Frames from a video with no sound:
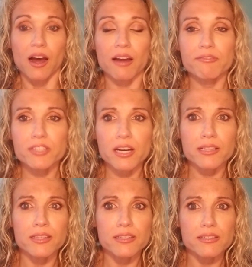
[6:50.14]
I've
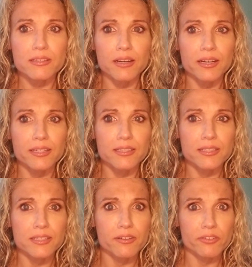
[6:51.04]
done these diets
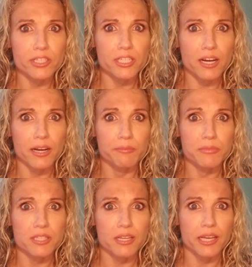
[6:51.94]
at different
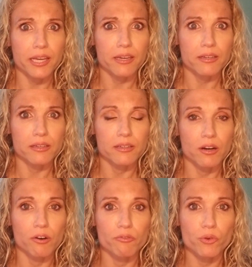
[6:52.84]
times, like
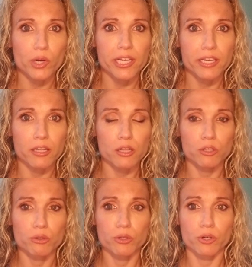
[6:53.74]
avoiding
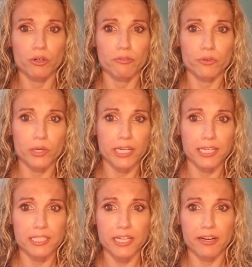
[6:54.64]
gluten or
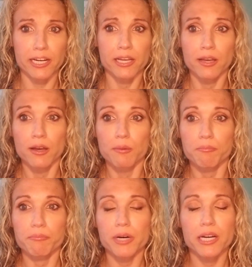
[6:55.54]
avoiding dairy.
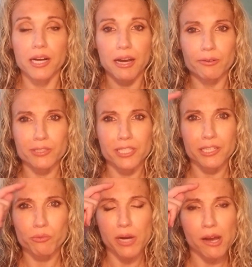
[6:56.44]
But I was
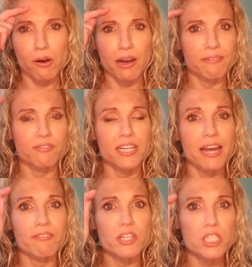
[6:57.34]
like, wow, I've
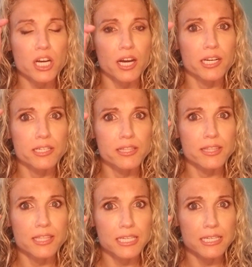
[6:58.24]
never done
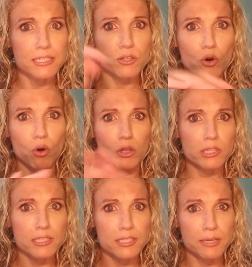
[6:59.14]
these all
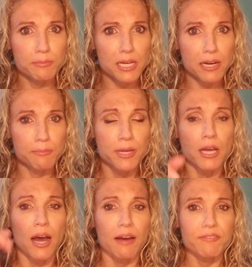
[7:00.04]
at the same time.
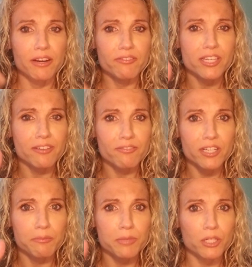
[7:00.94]
Never
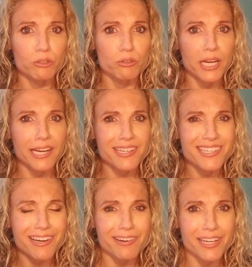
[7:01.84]
given up gluten and
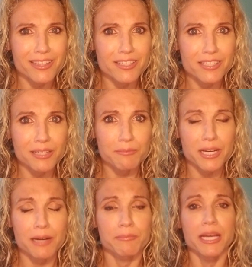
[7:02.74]
dairy at the same
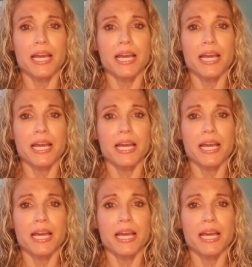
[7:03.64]
time.